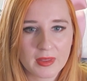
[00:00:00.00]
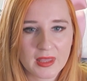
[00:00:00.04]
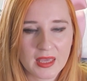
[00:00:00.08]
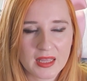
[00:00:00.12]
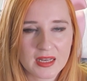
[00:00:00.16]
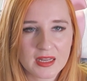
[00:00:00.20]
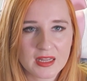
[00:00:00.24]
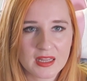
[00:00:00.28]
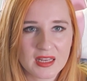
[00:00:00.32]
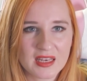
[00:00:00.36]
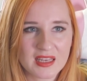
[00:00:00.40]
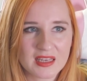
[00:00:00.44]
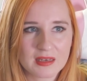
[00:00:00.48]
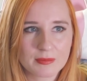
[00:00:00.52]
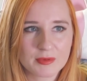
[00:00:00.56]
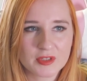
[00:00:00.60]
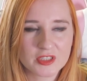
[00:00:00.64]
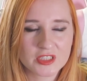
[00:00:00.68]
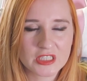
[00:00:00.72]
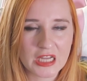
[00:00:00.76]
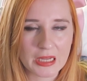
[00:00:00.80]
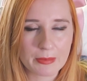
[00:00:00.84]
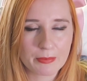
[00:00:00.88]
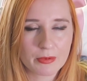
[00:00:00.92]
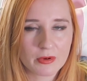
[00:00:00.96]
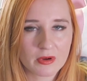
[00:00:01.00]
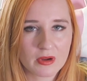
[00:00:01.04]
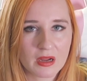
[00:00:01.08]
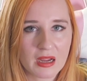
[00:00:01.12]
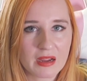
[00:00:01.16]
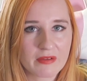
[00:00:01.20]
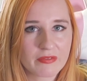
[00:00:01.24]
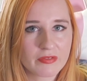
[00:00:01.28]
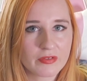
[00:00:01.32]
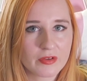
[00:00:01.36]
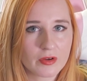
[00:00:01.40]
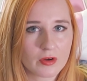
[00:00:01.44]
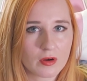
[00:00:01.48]
get it a little bit cheaper
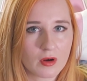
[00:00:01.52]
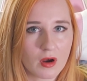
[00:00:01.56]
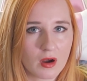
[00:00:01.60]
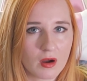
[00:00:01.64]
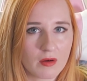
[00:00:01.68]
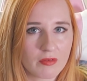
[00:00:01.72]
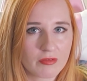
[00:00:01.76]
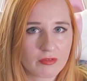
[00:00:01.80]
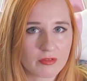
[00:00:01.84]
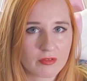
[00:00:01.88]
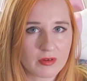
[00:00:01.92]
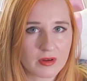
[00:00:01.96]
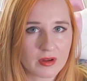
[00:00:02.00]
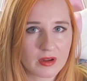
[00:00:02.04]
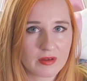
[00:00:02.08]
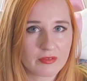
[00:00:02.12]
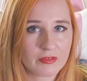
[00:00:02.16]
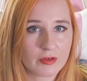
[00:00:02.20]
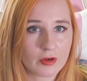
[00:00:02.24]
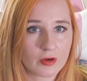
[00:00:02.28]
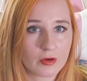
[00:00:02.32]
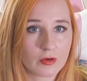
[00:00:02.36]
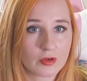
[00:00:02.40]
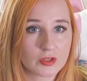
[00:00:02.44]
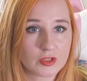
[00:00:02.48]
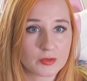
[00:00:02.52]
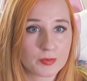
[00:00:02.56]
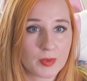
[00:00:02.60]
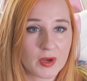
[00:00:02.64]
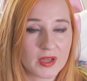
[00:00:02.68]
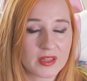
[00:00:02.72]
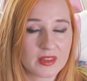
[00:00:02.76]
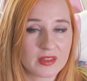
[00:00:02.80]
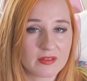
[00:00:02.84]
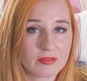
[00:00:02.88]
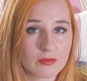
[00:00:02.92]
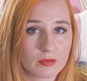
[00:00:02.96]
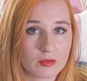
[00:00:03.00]
if you're going to
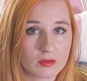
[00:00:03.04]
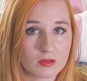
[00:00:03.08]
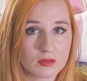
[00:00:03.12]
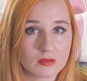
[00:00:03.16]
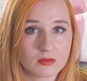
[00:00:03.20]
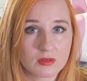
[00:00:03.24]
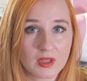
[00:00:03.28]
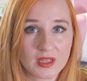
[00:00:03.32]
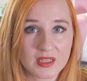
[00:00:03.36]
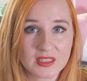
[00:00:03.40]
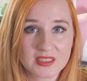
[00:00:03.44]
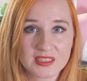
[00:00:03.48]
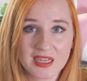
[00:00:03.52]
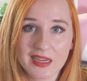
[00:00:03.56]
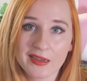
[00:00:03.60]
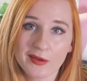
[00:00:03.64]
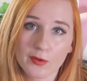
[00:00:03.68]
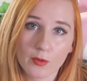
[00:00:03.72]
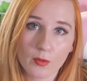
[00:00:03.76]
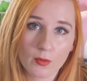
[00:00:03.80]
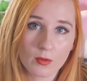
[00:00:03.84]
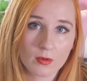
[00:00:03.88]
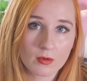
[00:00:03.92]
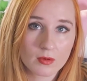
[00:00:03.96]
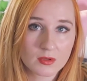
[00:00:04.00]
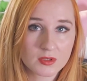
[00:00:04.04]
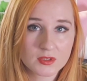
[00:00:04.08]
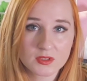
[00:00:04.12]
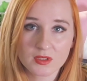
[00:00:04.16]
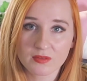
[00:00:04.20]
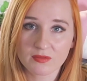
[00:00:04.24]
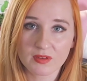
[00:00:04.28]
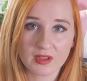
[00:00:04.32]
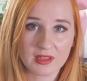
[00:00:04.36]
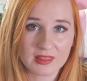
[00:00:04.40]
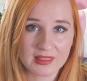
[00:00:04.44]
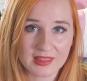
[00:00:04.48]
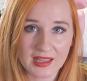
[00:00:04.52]
buy the full like deck core or
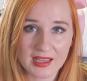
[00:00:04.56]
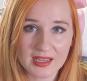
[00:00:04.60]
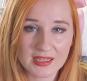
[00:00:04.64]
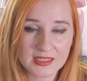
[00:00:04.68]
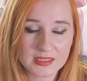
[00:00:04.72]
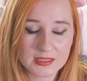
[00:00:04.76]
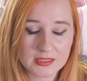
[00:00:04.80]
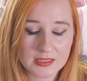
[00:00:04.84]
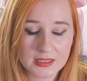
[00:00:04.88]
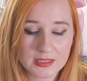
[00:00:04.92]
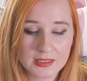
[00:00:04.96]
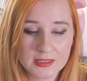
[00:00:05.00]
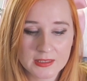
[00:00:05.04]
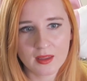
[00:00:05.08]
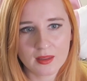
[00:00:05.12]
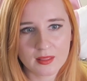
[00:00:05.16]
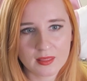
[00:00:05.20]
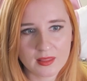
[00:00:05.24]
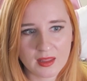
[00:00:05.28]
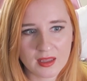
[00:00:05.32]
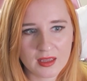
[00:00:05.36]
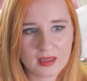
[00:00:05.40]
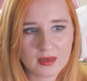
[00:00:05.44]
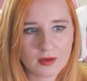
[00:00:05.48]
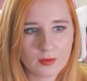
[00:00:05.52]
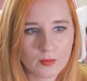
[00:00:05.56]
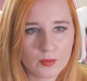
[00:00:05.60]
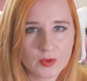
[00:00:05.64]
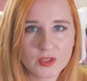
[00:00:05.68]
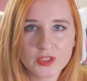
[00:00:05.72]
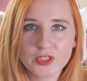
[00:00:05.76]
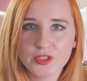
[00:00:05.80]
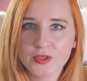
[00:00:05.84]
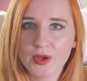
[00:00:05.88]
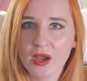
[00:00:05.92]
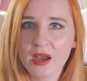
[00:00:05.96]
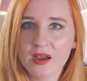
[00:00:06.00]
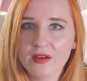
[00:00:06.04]
stuff like that. Then
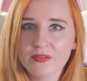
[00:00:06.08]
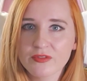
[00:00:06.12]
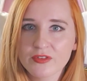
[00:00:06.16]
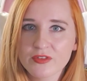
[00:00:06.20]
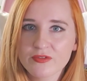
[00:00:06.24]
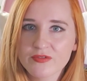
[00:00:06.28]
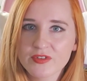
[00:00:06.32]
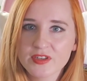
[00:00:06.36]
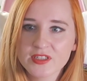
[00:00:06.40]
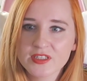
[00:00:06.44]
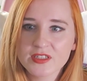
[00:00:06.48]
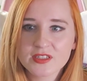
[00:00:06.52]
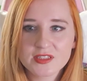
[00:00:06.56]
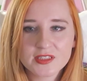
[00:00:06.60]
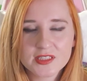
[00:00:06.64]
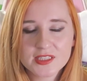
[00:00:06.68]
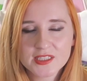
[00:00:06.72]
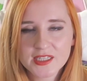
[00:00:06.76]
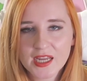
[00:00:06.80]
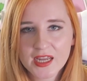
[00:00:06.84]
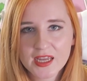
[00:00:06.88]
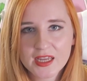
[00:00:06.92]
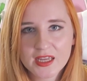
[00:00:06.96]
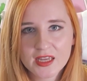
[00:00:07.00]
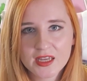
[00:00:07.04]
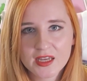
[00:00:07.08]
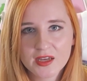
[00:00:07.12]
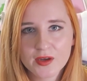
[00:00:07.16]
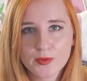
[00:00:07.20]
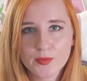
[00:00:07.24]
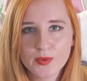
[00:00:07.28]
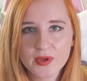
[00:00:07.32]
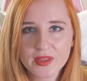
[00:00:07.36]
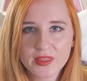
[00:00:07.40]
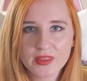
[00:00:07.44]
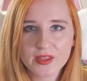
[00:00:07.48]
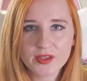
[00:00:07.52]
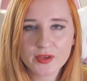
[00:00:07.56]
once you have your physical deck
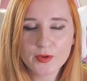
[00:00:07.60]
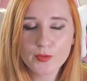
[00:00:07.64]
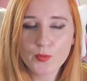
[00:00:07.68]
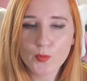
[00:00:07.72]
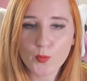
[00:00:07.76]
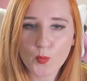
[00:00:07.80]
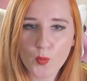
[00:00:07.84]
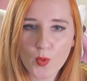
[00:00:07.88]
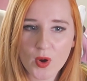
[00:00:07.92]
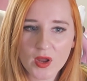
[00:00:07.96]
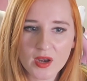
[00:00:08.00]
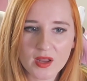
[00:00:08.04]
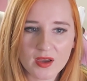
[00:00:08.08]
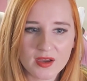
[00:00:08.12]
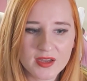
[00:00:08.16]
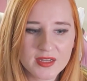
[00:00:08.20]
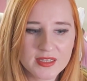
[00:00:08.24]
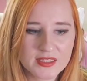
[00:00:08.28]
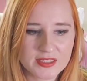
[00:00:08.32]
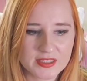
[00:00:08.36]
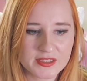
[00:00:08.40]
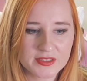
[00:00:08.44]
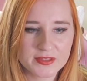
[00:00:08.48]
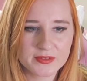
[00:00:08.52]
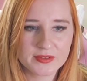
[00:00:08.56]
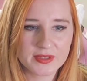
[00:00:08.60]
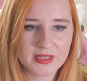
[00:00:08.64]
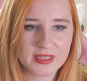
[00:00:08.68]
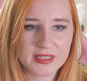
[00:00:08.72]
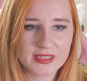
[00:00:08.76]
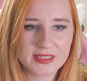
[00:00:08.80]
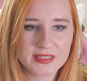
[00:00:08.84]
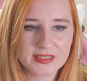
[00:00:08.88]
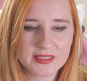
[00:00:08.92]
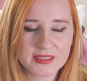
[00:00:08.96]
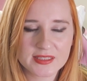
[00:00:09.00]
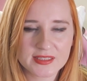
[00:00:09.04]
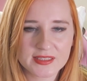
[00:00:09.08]
with you, what I do
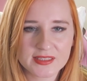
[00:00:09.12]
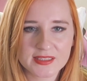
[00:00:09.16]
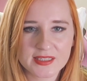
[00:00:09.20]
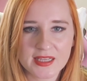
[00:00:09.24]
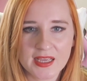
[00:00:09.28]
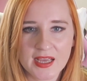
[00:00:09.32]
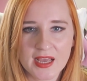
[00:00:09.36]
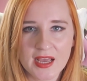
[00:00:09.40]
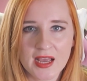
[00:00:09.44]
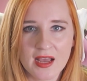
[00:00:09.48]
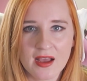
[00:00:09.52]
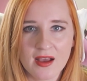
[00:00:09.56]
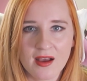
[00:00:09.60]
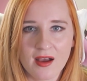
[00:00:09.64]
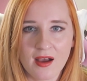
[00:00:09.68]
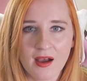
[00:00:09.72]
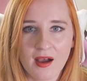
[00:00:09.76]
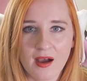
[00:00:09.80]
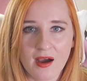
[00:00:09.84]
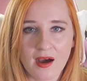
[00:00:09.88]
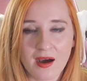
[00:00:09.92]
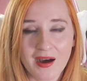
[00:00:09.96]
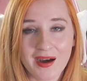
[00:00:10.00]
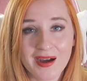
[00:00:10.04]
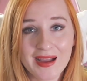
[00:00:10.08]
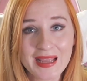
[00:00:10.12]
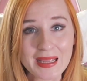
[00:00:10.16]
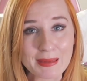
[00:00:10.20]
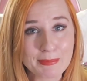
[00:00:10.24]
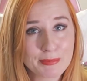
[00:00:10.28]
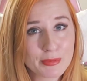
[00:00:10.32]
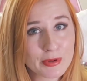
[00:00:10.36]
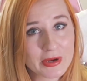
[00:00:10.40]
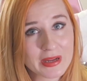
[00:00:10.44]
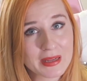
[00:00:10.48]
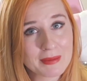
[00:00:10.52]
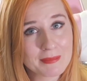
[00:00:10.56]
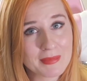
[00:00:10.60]
is I
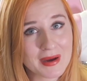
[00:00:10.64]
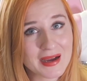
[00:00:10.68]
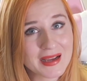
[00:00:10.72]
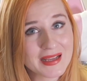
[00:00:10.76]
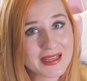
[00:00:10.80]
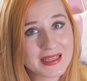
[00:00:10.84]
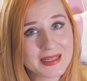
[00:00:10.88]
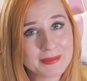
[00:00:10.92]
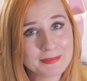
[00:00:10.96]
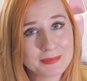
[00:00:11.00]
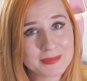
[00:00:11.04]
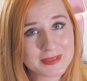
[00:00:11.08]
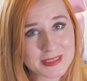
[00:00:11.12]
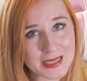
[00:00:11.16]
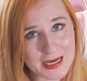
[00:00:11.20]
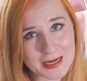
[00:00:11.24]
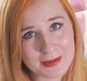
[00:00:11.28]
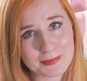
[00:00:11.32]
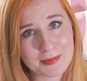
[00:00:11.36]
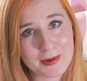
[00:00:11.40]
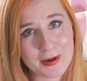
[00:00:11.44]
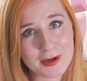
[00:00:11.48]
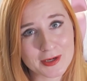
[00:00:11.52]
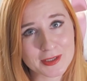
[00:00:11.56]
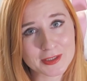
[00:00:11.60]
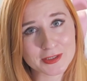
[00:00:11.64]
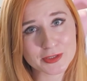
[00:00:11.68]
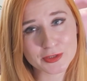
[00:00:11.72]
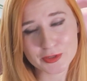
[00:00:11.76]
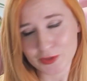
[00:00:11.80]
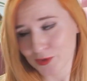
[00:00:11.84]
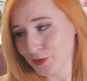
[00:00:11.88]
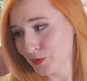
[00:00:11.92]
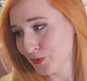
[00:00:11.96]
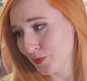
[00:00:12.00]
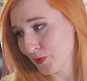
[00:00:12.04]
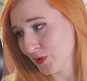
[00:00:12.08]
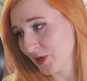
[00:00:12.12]
bring my deck box
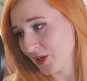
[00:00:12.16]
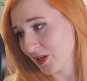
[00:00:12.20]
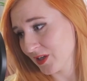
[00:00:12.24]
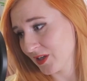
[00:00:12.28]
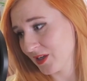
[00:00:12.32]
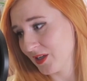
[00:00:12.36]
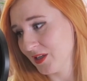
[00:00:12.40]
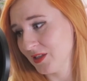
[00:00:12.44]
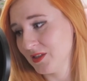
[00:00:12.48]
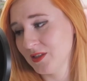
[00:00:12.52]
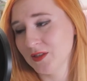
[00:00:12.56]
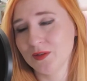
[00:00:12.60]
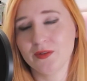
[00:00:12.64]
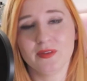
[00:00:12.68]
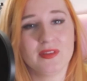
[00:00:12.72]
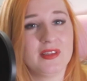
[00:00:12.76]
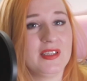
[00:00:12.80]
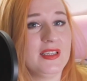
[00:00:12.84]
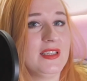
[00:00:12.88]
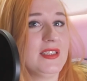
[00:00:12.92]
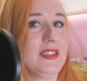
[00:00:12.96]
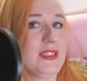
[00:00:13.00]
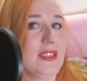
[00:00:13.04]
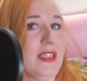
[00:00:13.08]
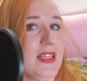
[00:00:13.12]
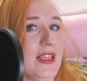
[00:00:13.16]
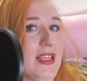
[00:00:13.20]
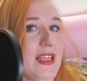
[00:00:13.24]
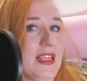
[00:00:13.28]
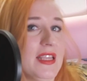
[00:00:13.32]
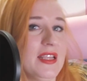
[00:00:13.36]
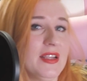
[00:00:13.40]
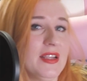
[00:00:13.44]
to work. So this thing